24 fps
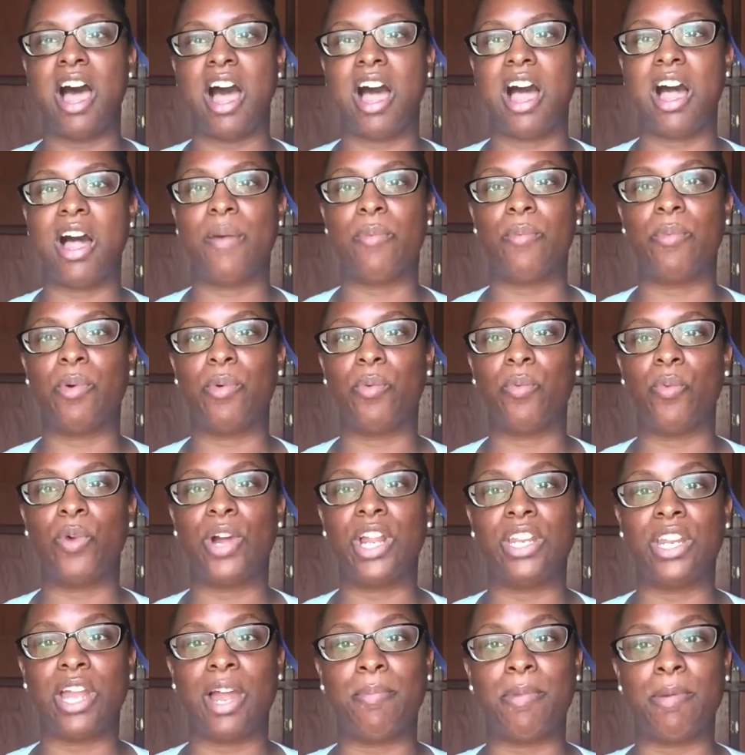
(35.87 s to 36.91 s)
Um,
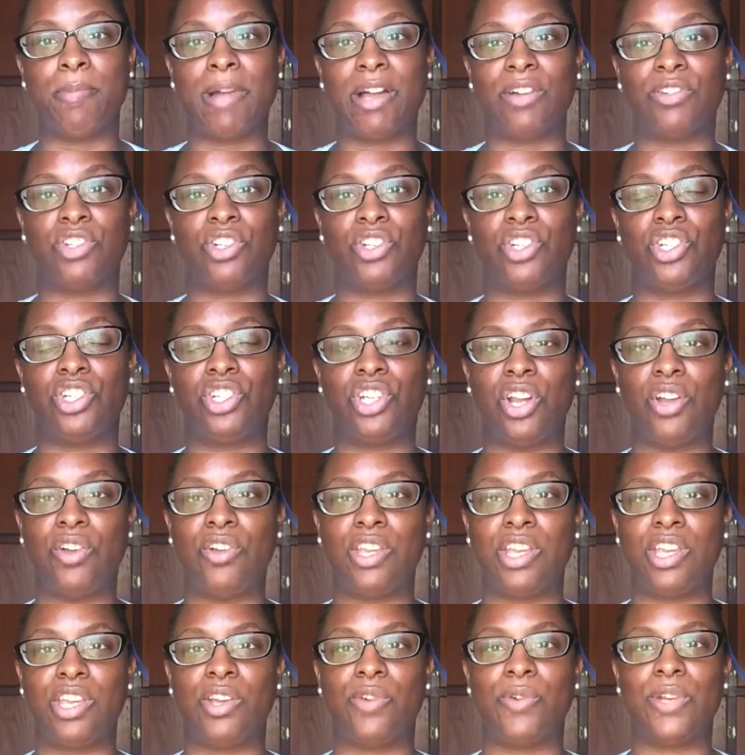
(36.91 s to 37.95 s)
what I'm about to show
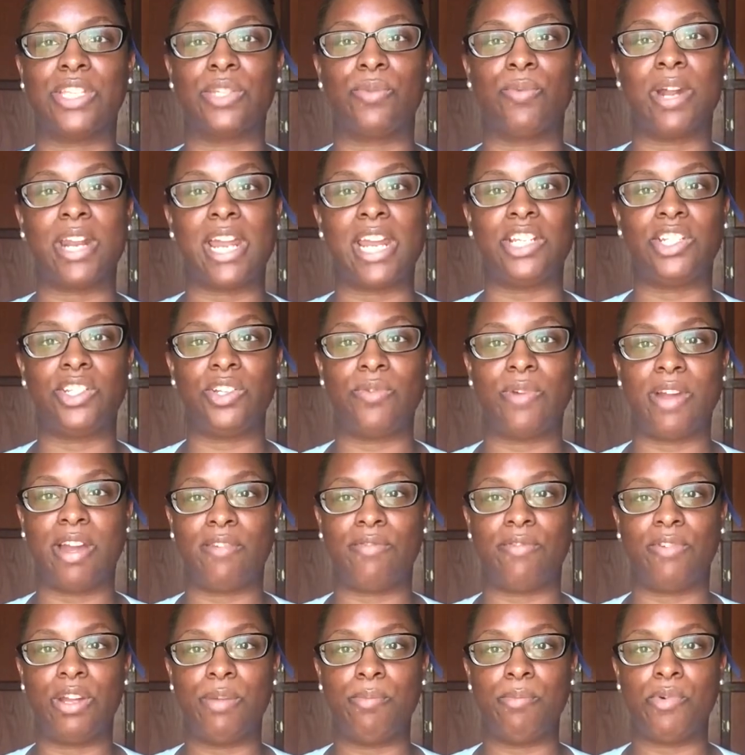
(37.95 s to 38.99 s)
you is what I do
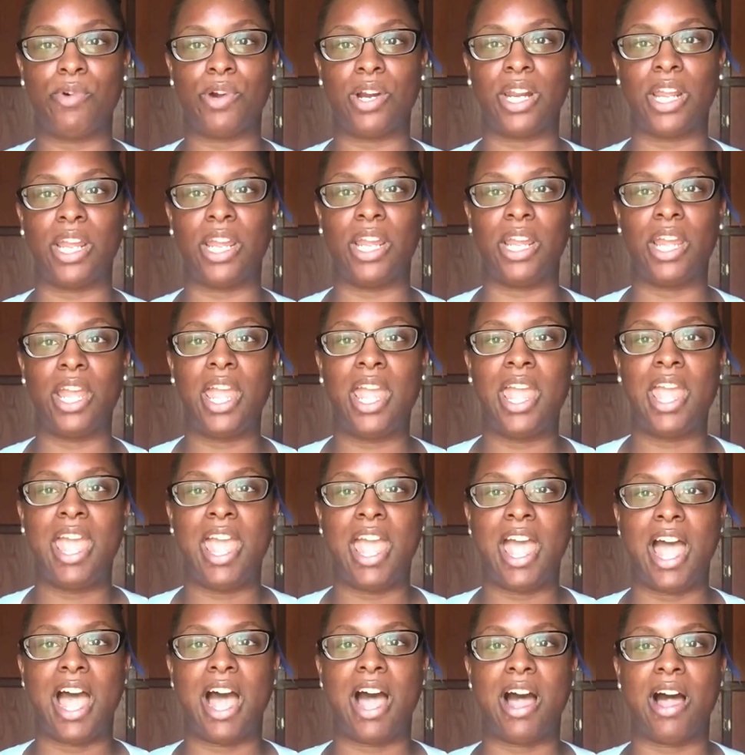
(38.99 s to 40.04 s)
every morning
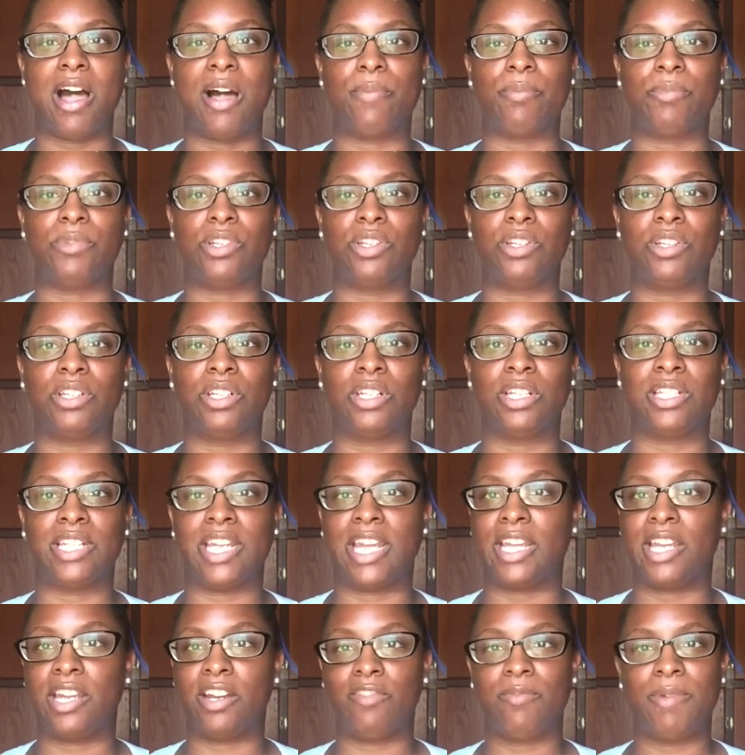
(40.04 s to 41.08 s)
um, to
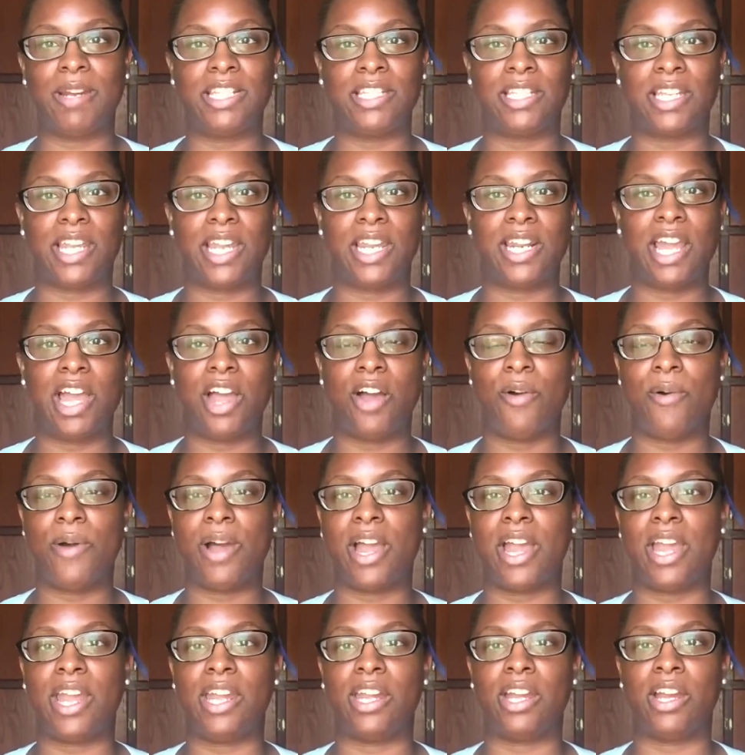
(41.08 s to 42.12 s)
take care of my skin, how
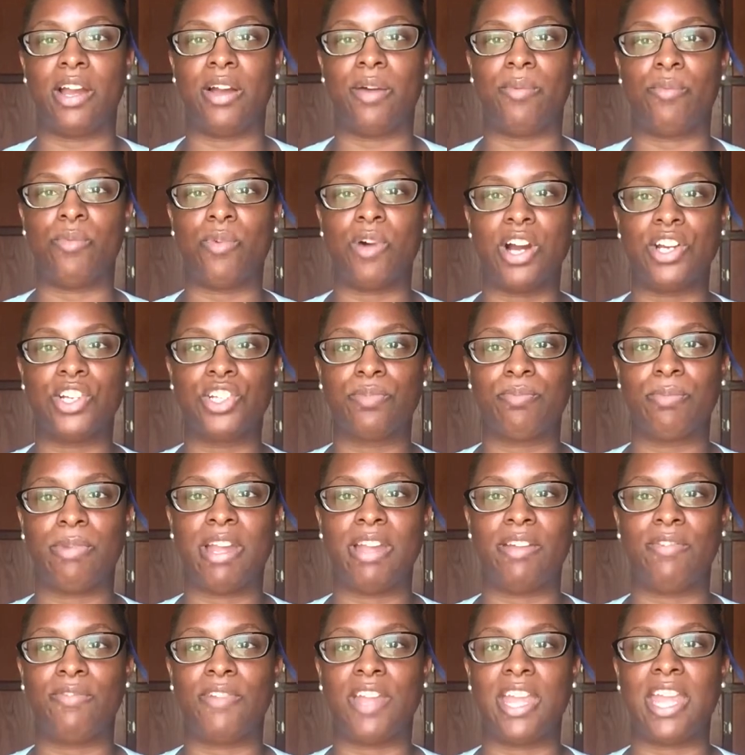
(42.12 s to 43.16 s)
I um, wash
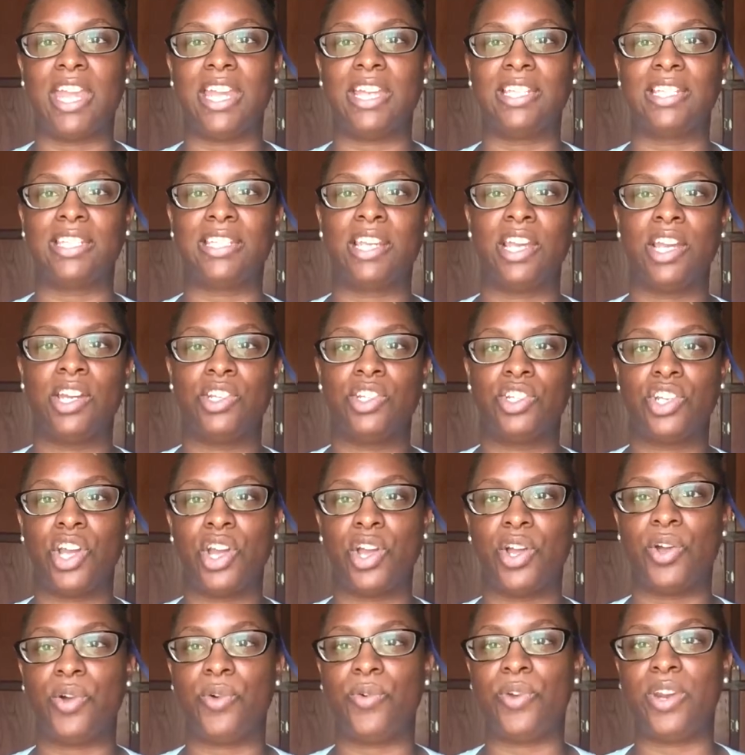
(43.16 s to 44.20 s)
my face,
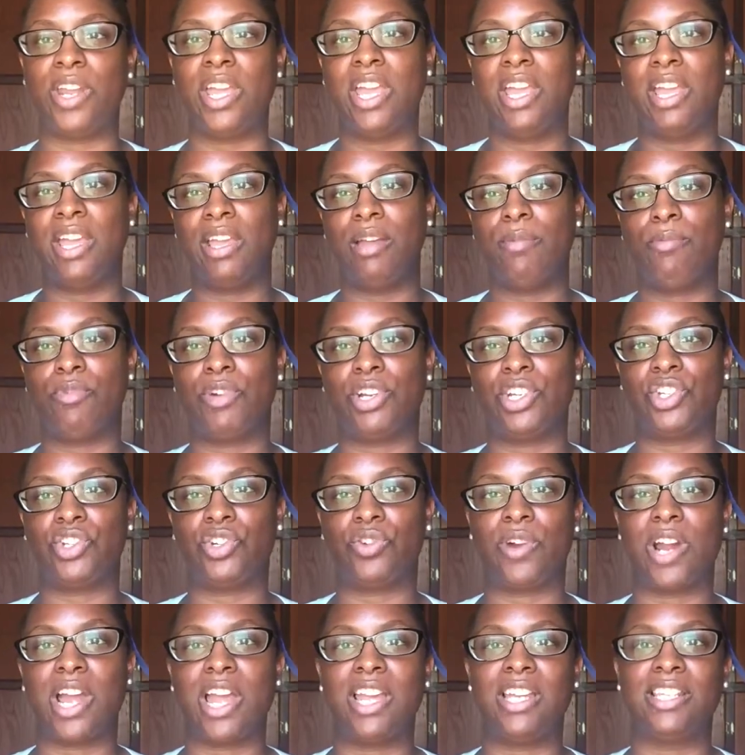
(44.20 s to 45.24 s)
tone, and
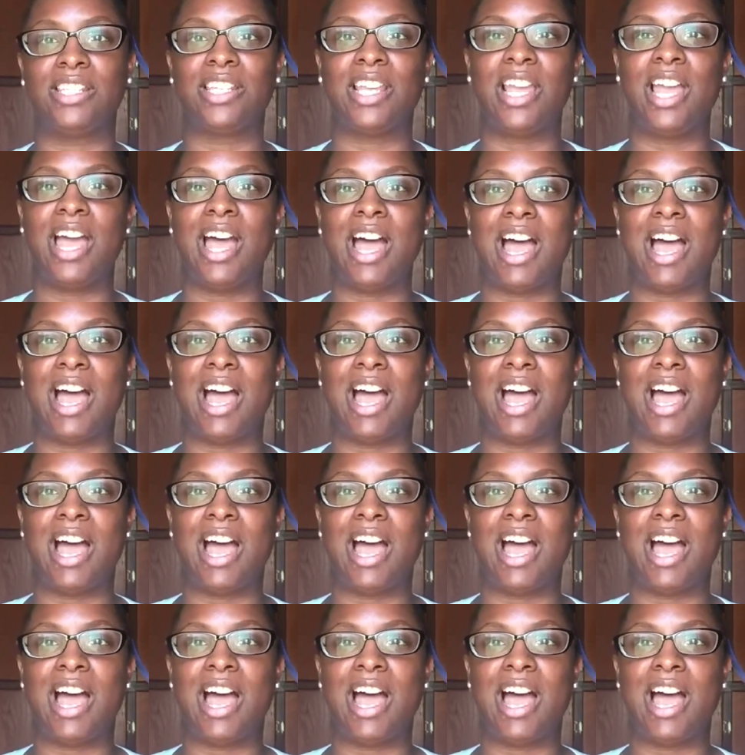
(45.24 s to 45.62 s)
moisturize.